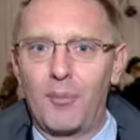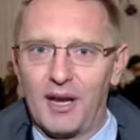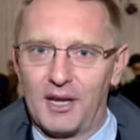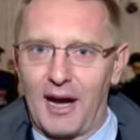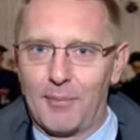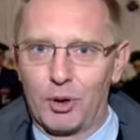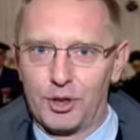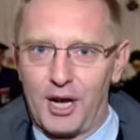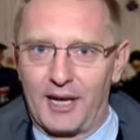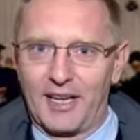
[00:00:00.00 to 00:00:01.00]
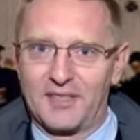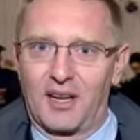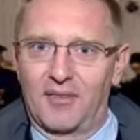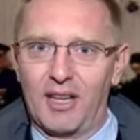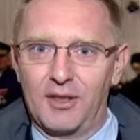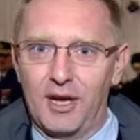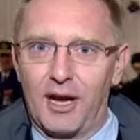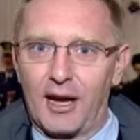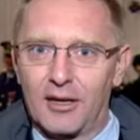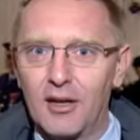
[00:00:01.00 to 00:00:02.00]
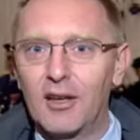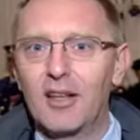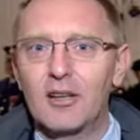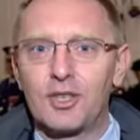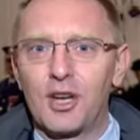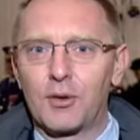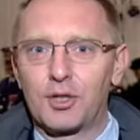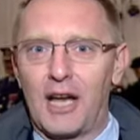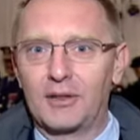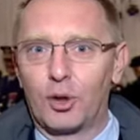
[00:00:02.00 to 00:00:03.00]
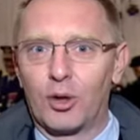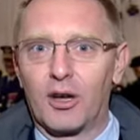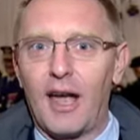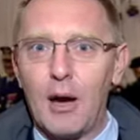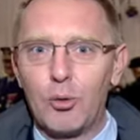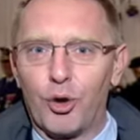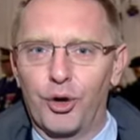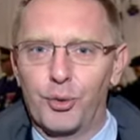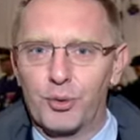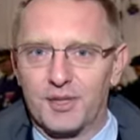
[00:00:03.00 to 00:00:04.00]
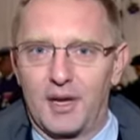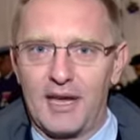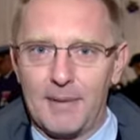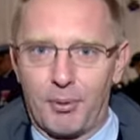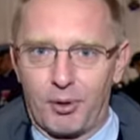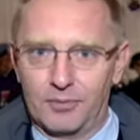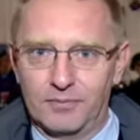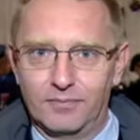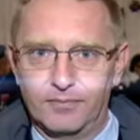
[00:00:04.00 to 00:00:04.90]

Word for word: countries helped mark the occasion. Giros Sándor, Euronews, Ypres.